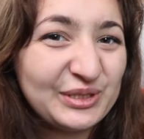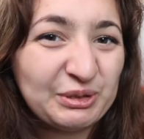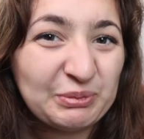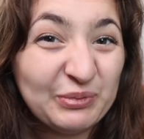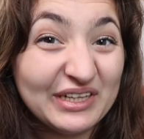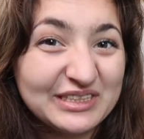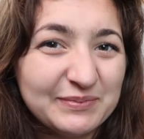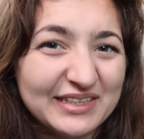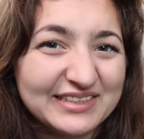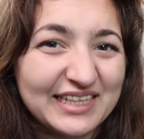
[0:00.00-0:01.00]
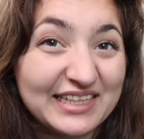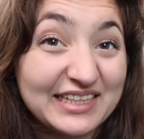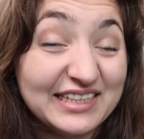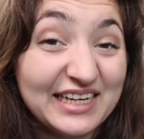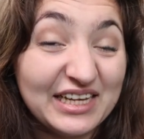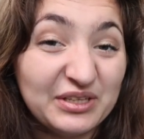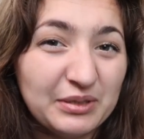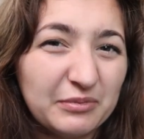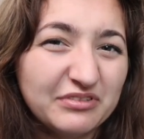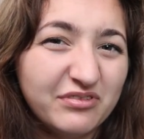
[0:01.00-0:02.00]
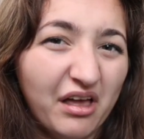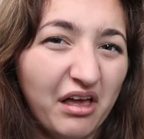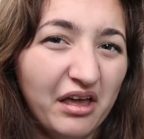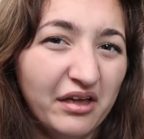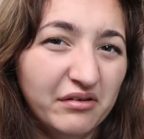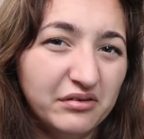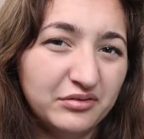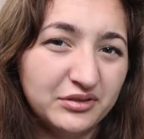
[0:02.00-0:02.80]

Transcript: Your butt smells like Chanel number five.